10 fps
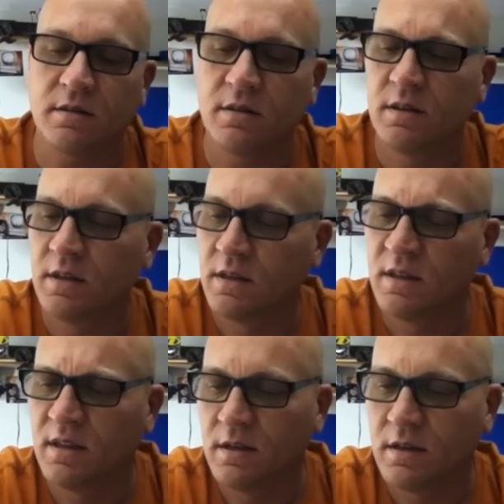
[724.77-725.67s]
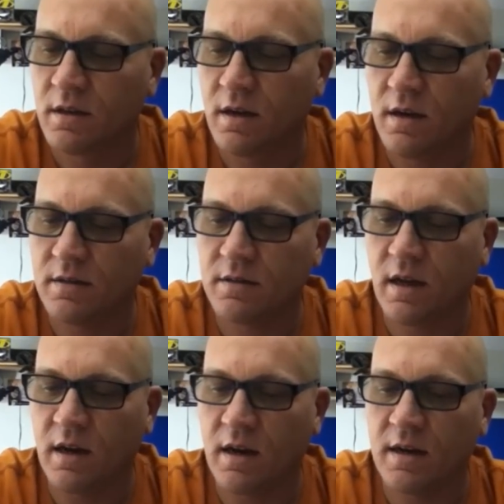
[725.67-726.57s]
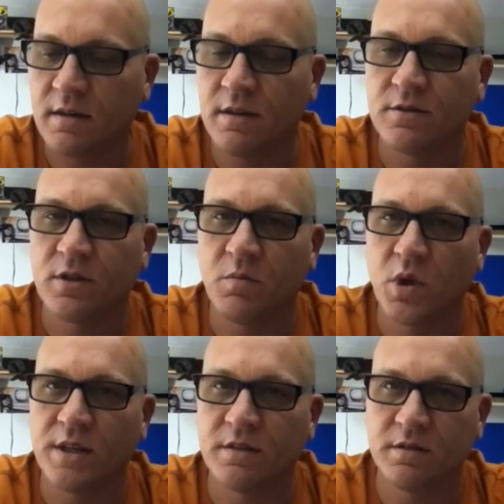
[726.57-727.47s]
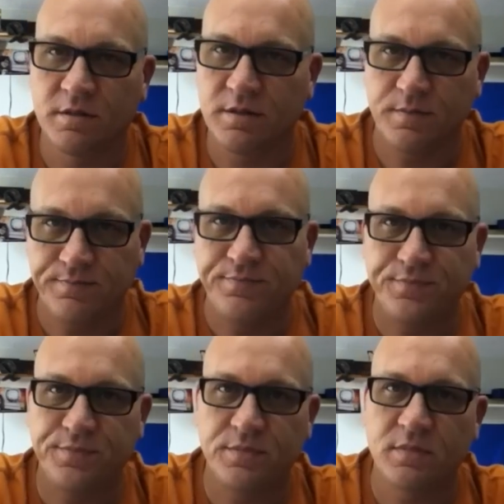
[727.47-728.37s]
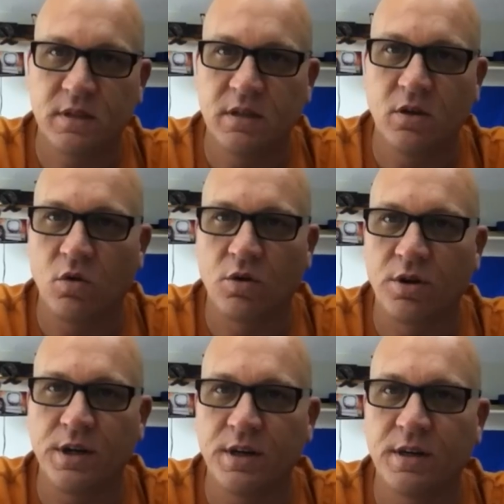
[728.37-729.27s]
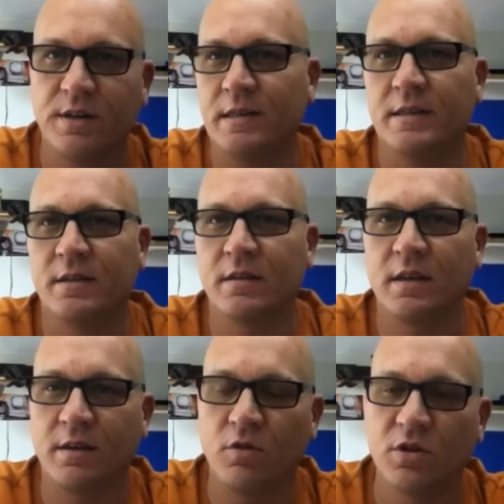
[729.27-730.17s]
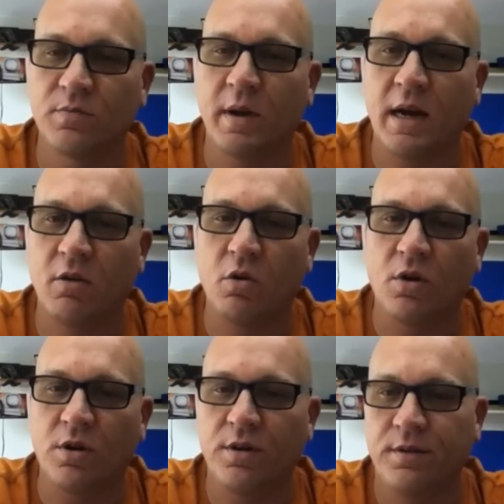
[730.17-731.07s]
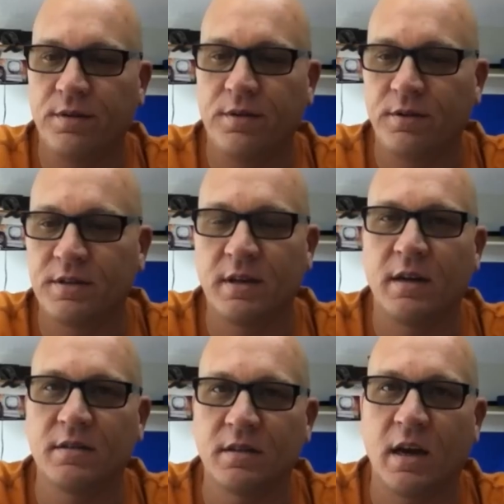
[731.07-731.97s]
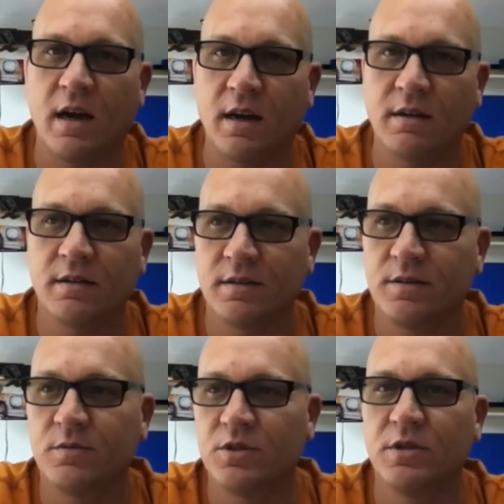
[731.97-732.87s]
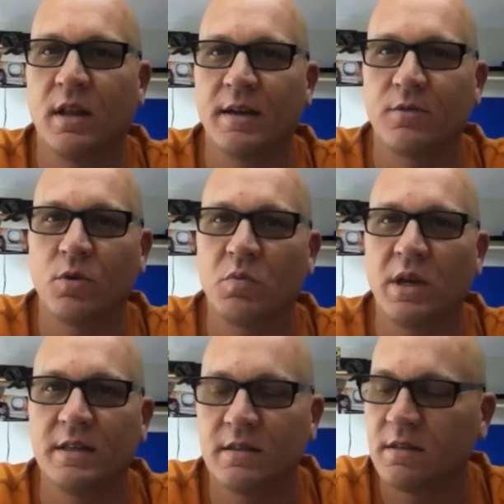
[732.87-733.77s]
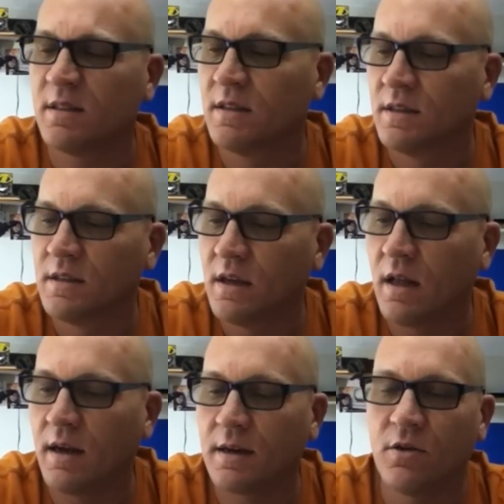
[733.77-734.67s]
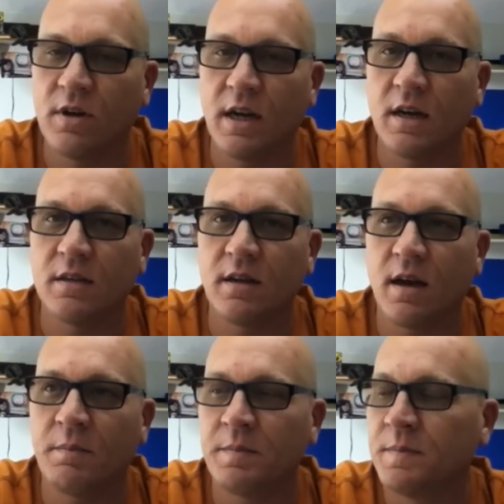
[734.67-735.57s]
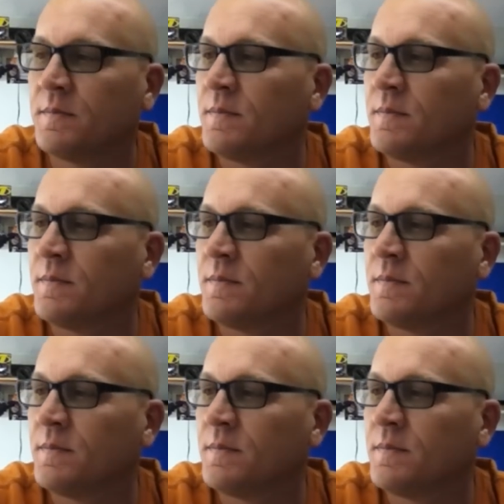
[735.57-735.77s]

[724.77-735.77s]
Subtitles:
And it's kind of nice, some places you order it and then you get the thing, well, it's back ordered or it's out of stock. Would you like to replace it? I like knowing ahead of time.